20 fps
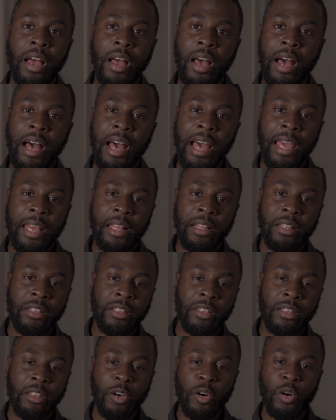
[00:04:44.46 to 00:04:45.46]
And
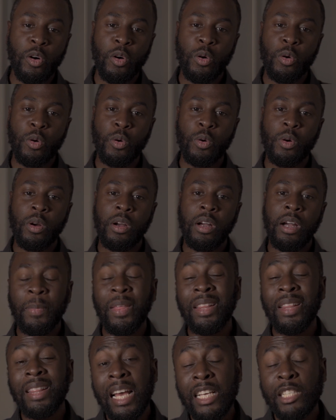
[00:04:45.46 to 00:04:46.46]
so
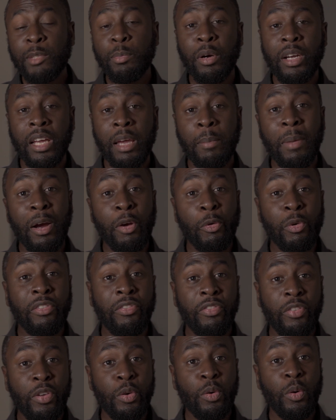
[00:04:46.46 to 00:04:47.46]
the last book in my
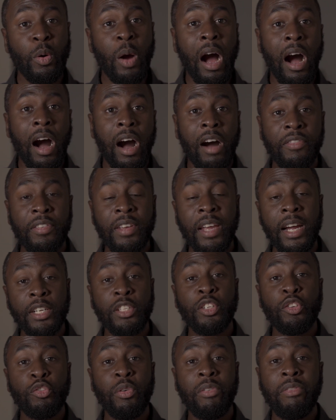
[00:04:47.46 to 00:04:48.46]
review of
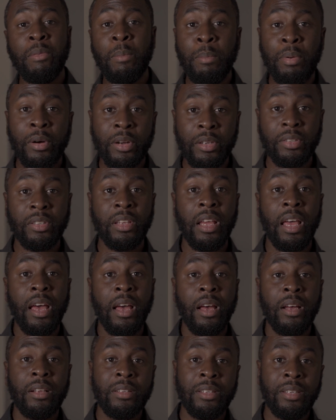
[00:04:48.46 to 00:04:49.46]
character-driven books
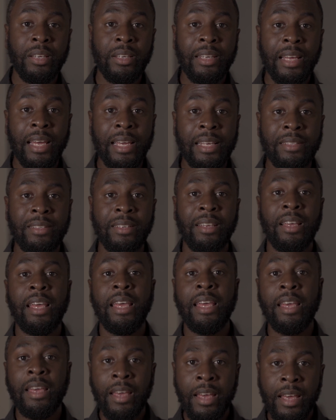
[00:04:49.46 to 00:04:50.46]
tonight
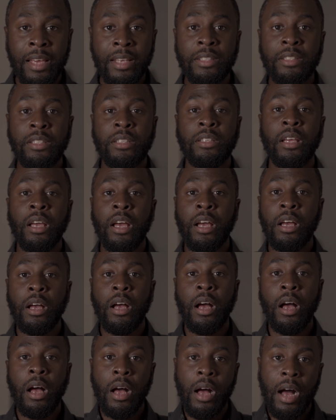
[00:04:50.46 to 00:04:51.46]
is
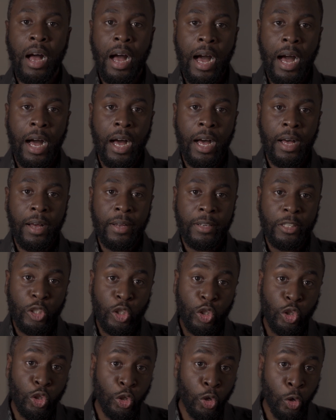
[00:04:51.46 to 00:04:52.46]

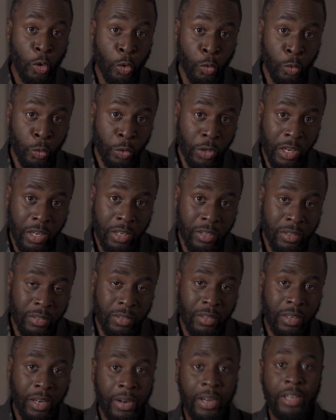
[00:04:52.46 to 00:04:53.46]
Dune.
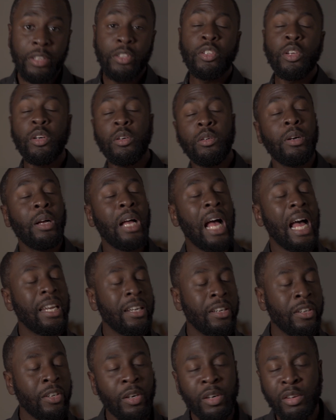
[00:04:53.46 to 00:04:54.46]
All right, so I
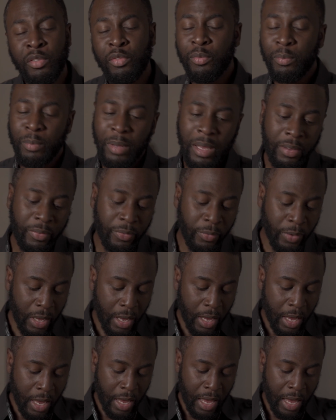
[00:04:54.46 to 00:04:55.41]
don't know if